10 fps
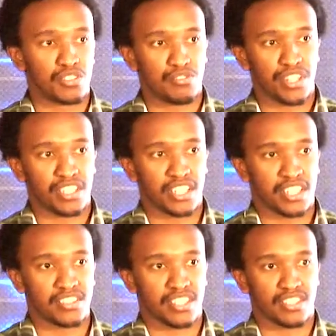it would find the
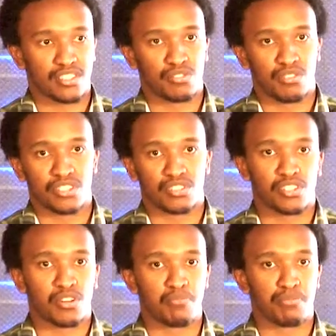right successful one. So
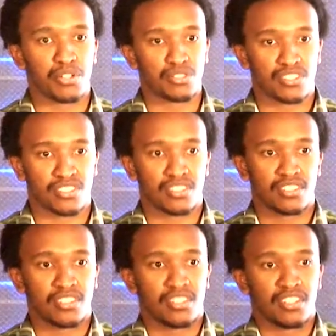it computes
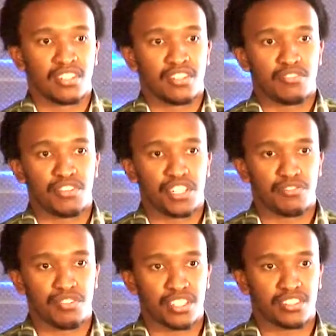very
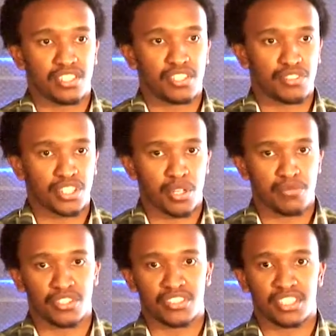fast the different
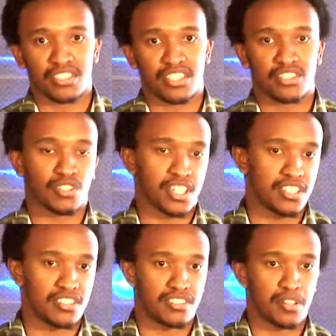options and decides, okay,
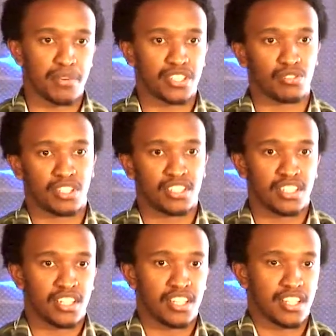this is the best one.
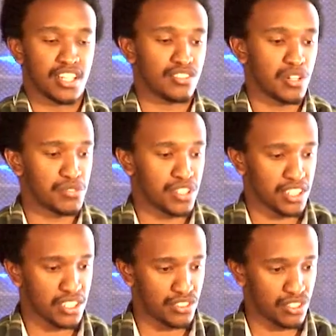That's the option
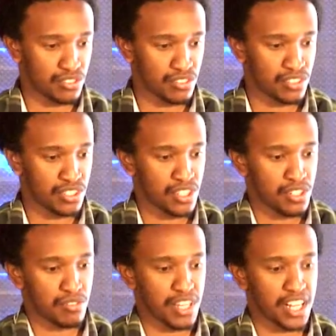it gives you.
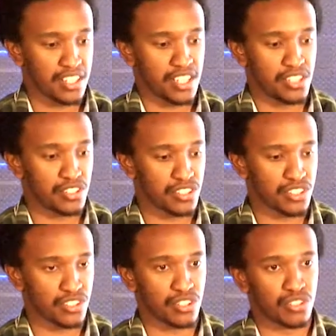We had the
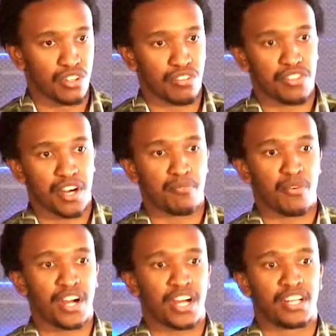heuristics or rule of thumb,
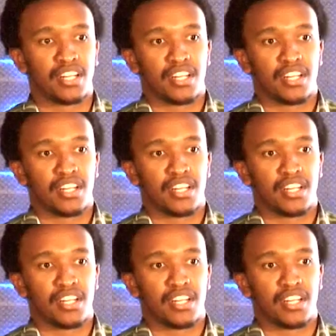where